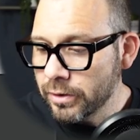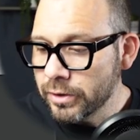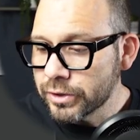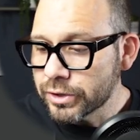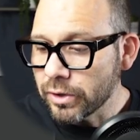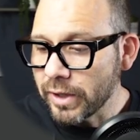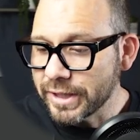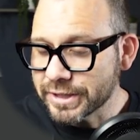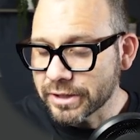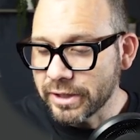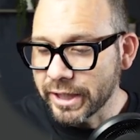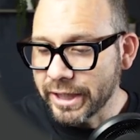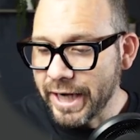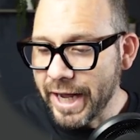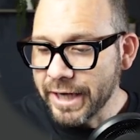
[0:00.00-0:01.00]
So let's
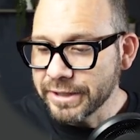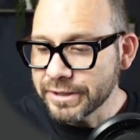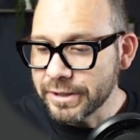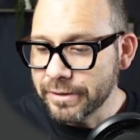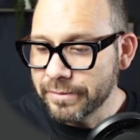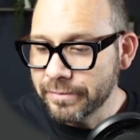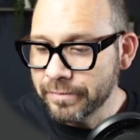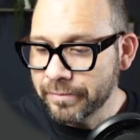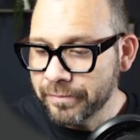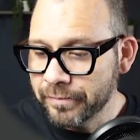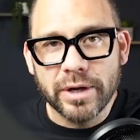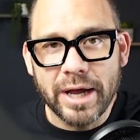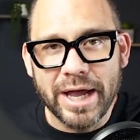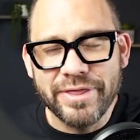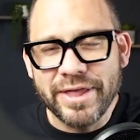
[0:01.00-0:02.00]
click Next,
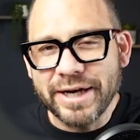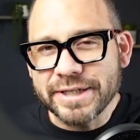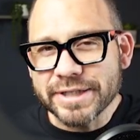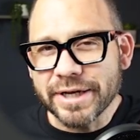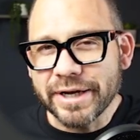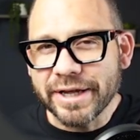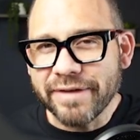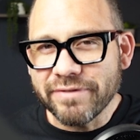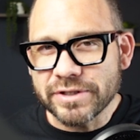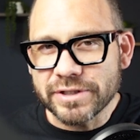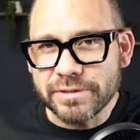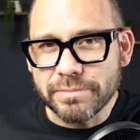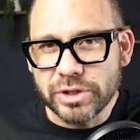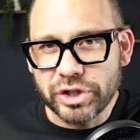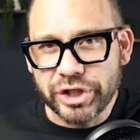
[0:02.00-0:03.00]
and then it's going to give us
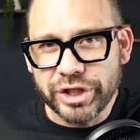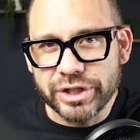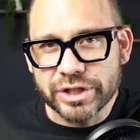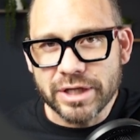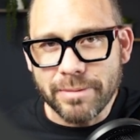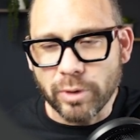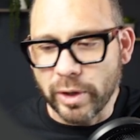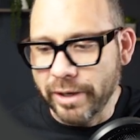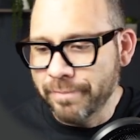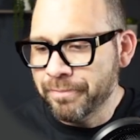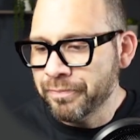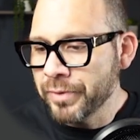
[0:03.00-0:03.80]
the machine summary.